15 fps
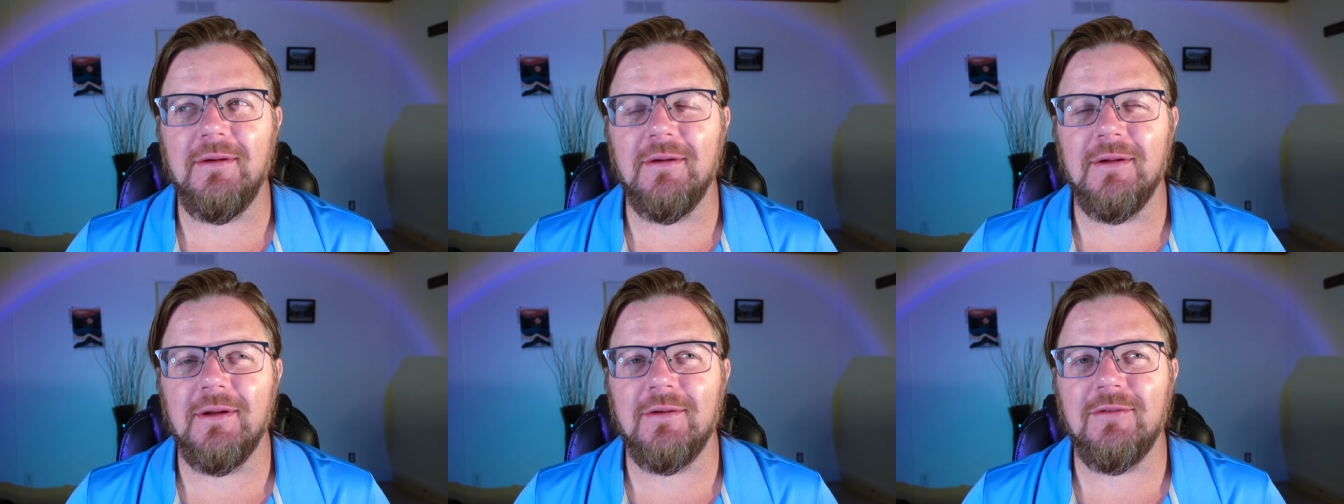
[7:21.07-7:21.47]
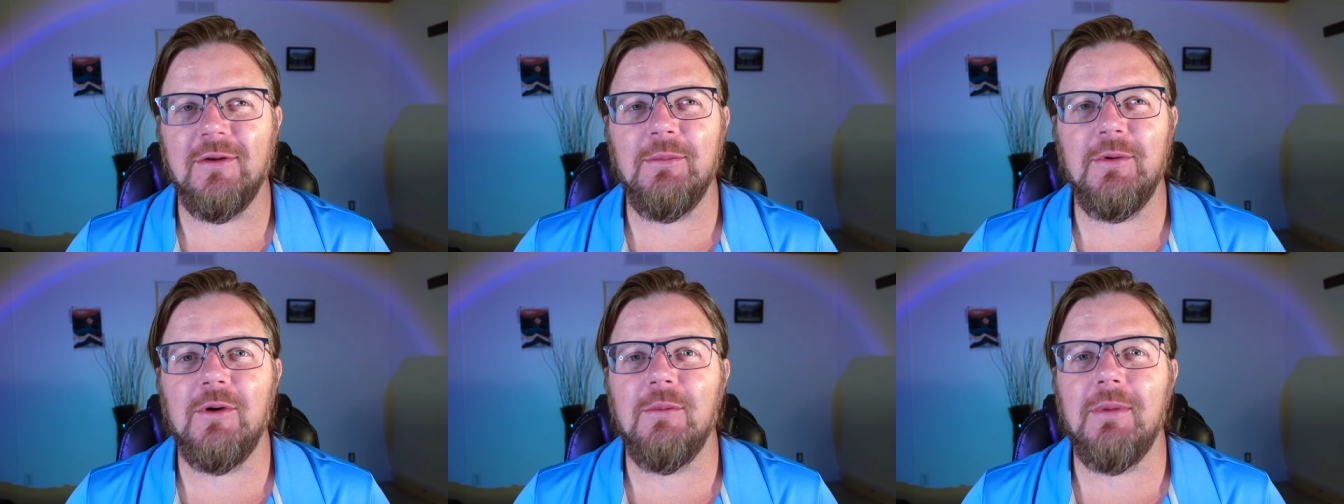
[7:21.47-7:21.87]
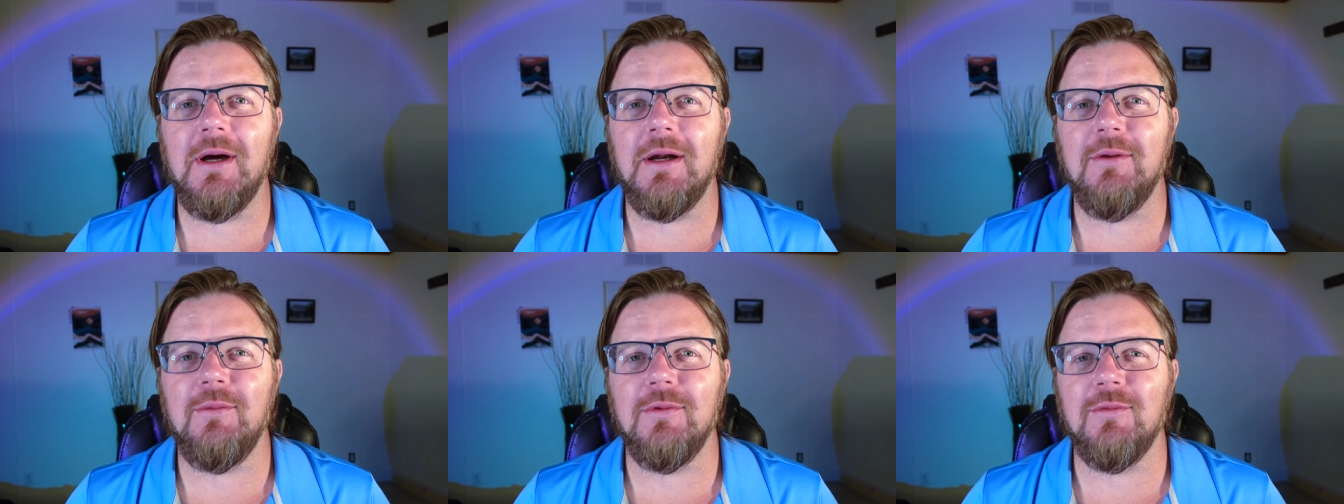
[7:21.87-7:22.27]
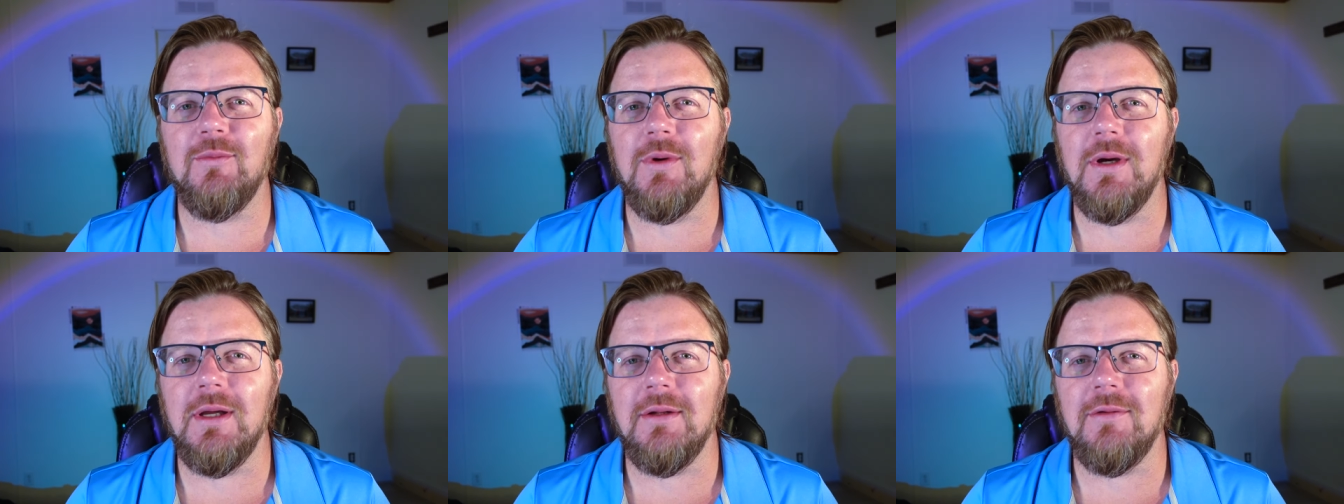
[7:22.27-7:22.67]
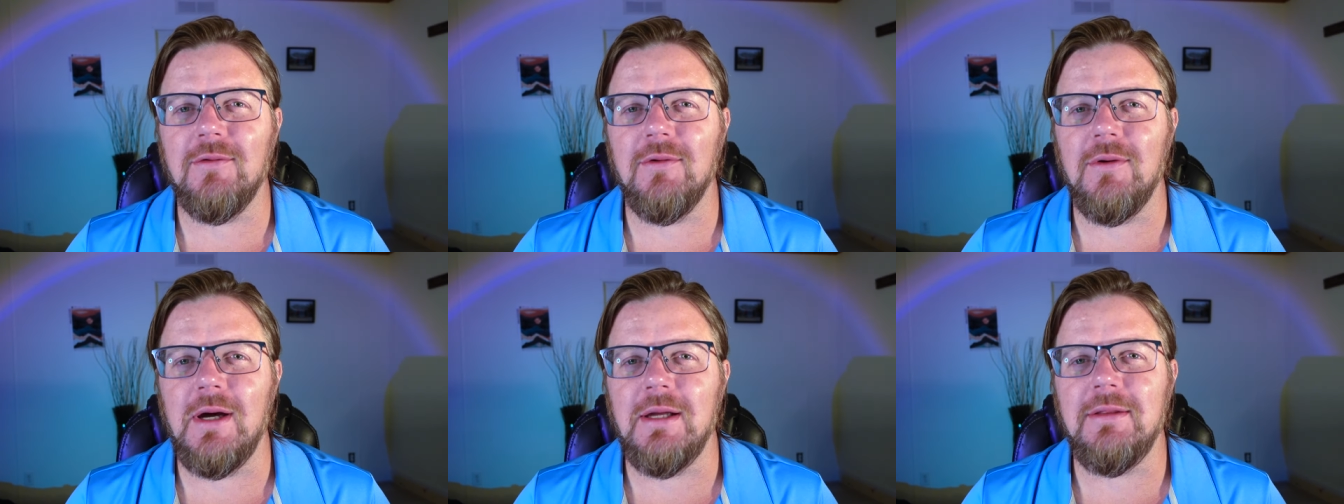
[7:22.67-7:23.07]
like some of her body was wet,
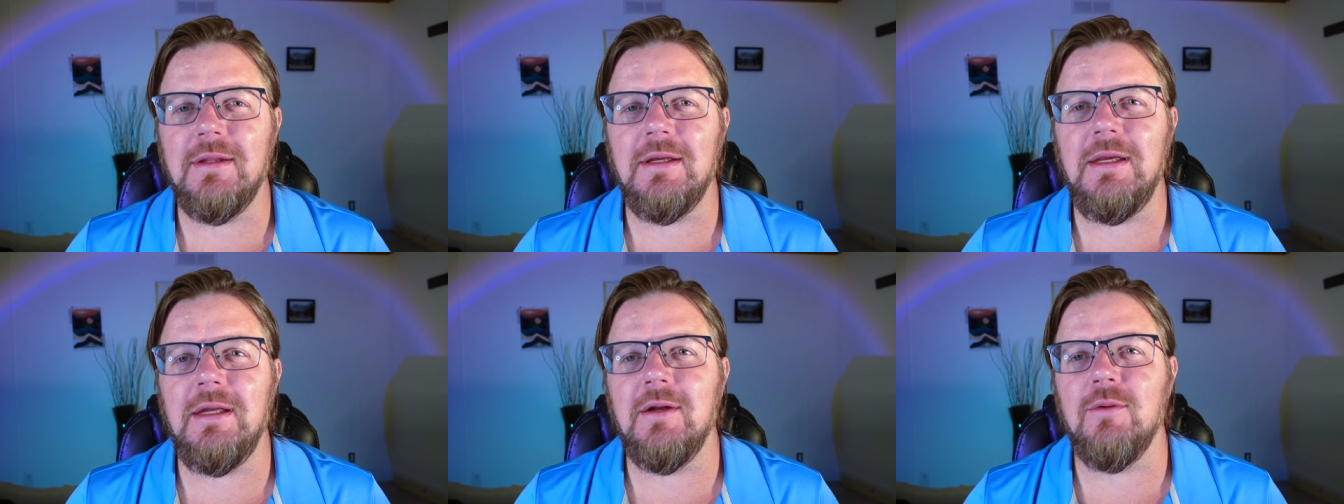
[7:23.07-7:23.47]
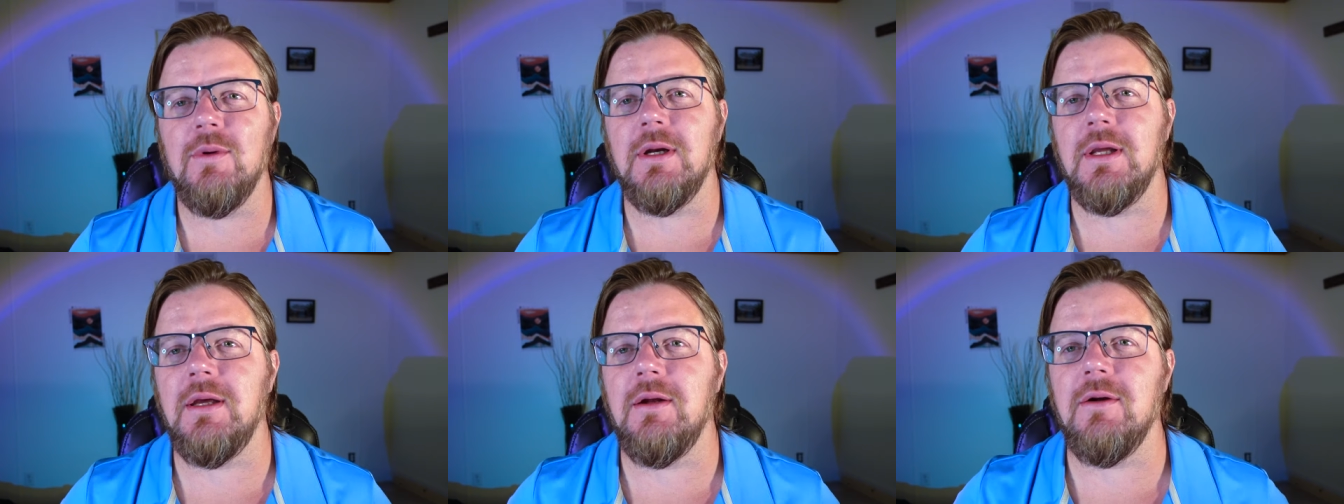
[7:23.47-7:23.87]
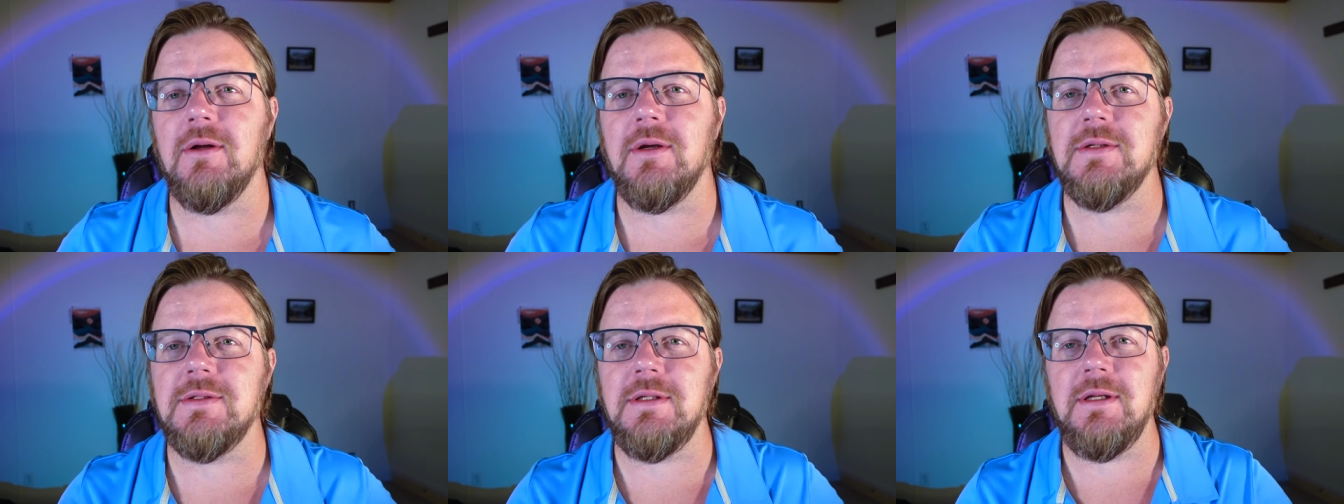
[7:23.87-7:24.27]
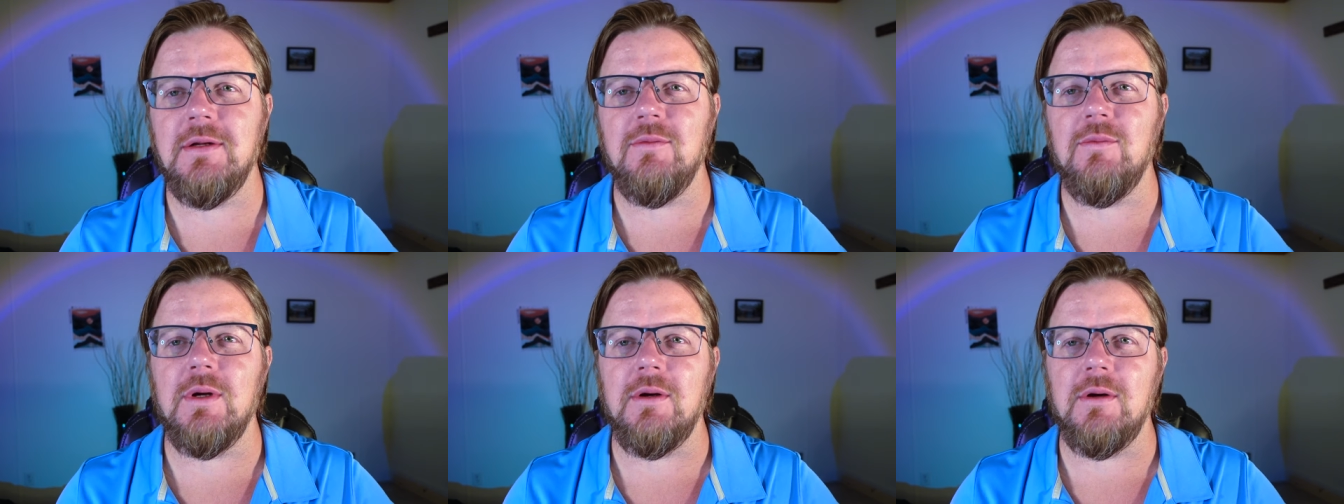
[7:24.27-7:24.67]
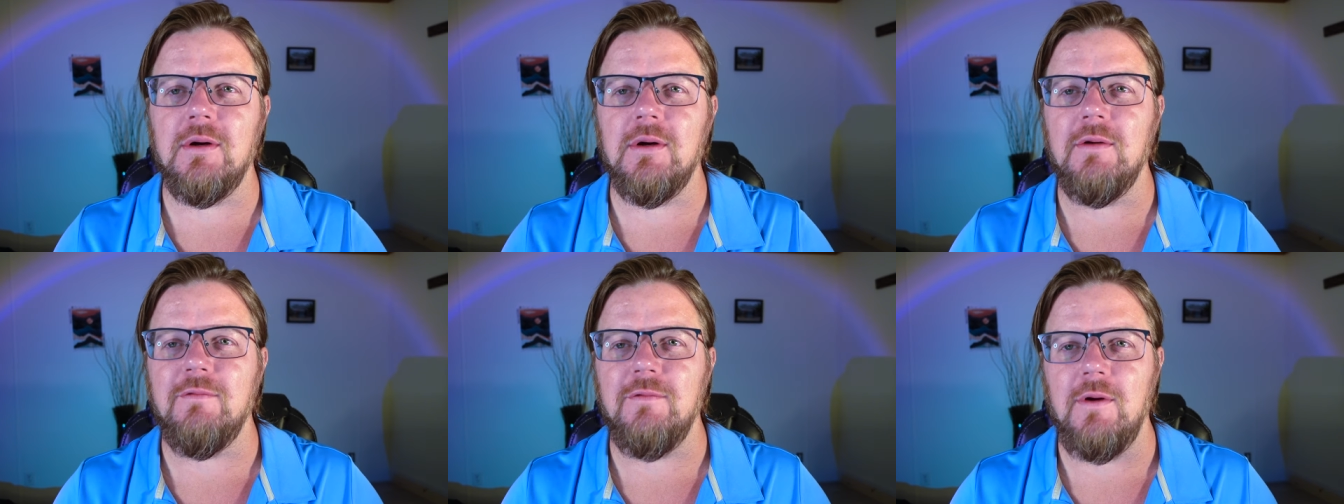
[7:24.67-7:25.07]
so I think he didn't want to get on it because he didn't want
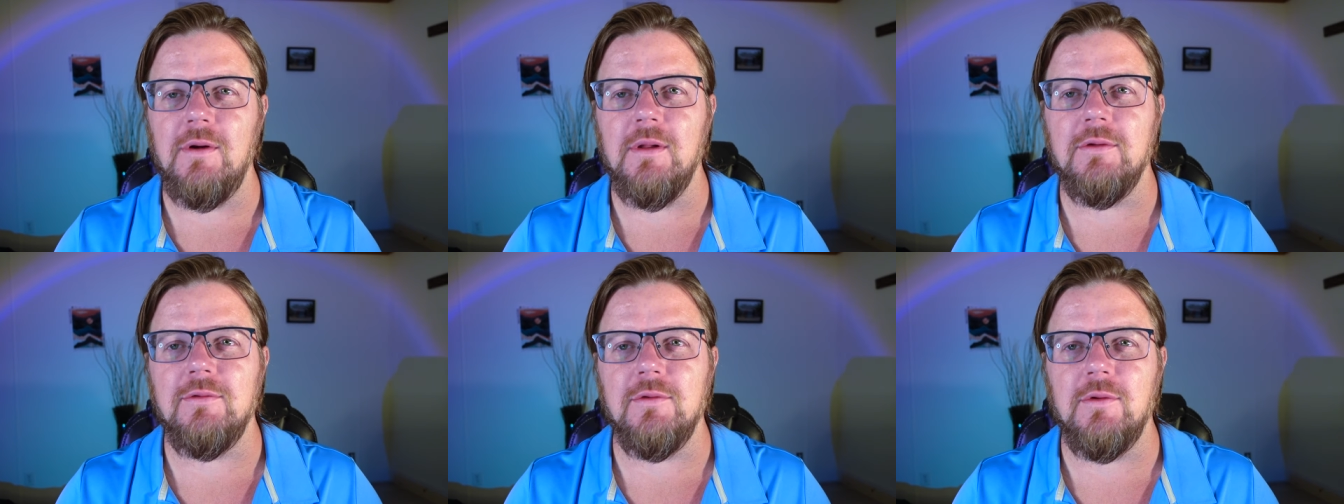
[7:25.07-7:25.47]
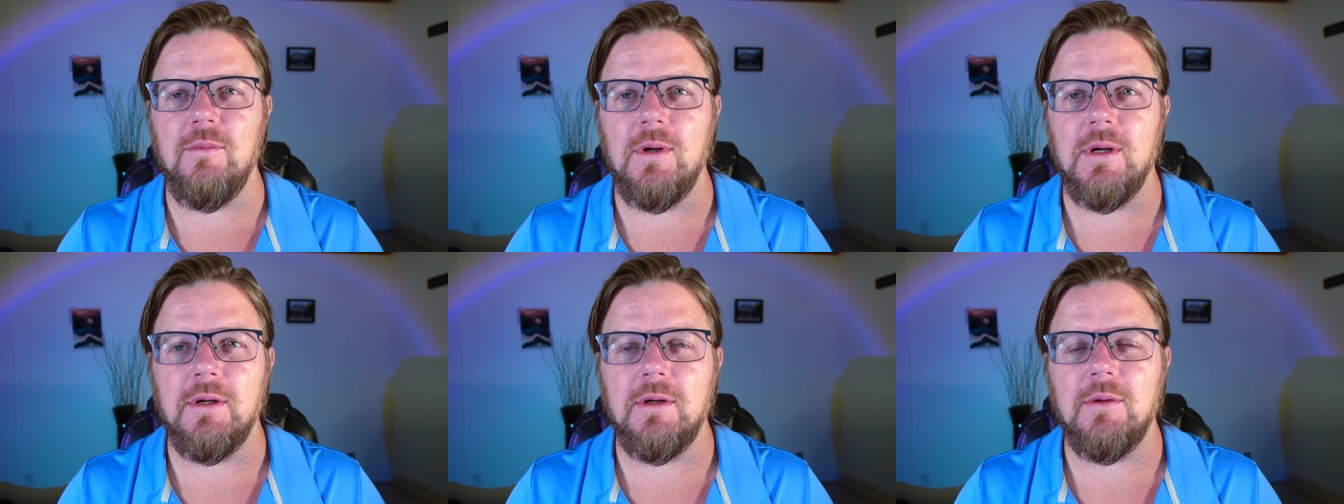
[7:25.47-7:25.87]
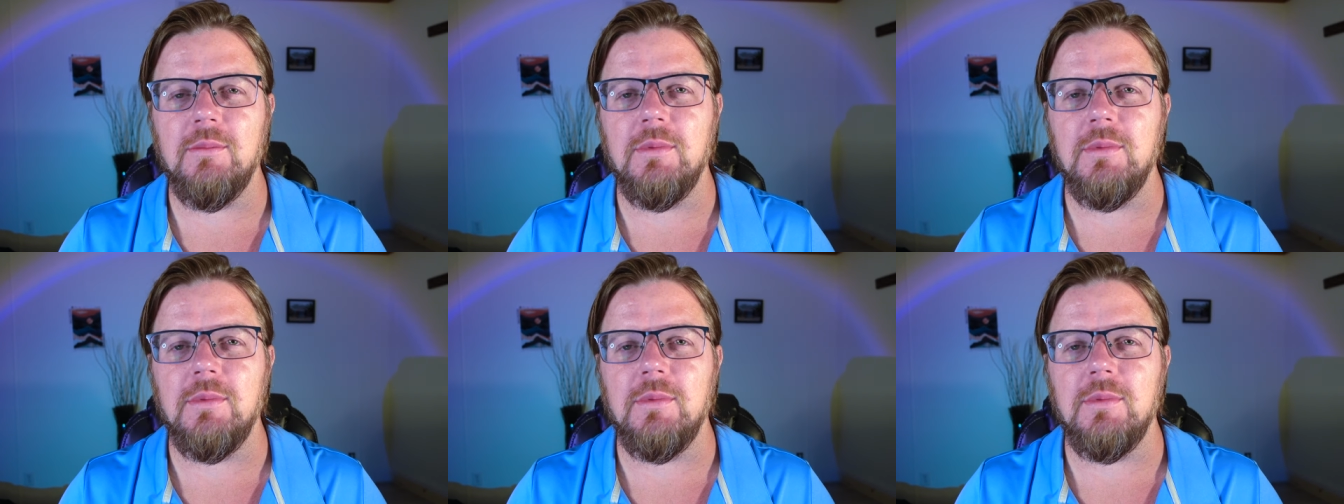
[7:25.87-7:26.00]
her to fall into the water,